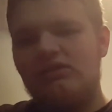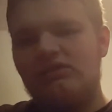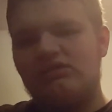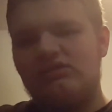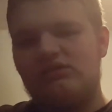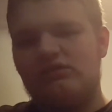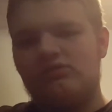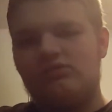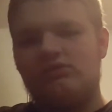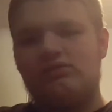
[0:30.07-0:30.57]

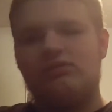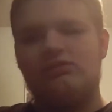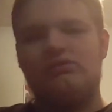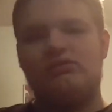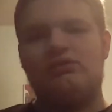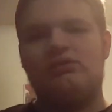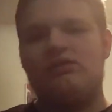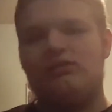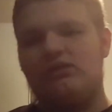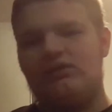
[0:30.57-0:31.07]
so,
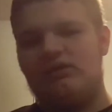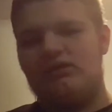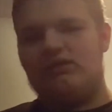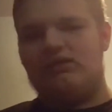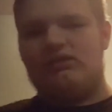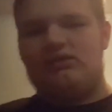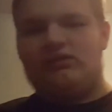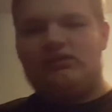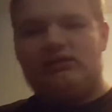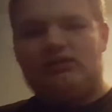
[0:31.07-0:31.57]

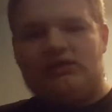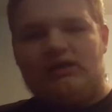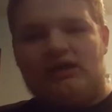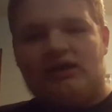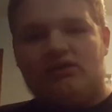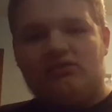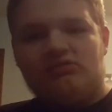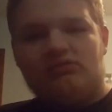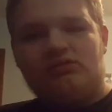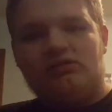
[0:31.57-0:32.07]

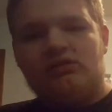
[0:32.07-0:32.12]
yeah,